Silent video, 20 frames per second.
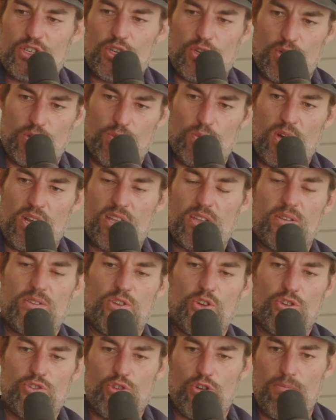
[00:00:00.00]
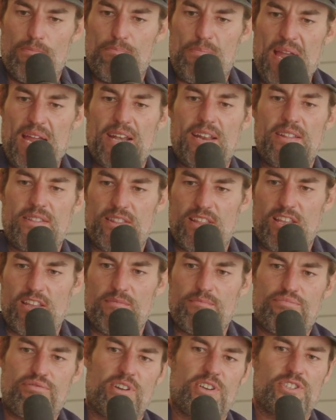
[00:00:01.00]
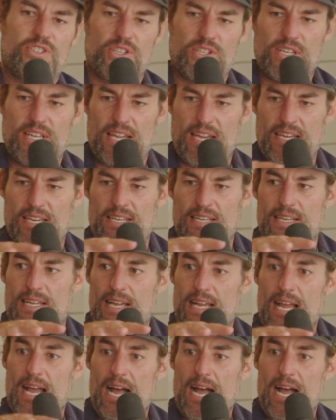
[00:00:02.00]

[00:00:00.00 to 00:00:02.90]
you, where you're betting the impression in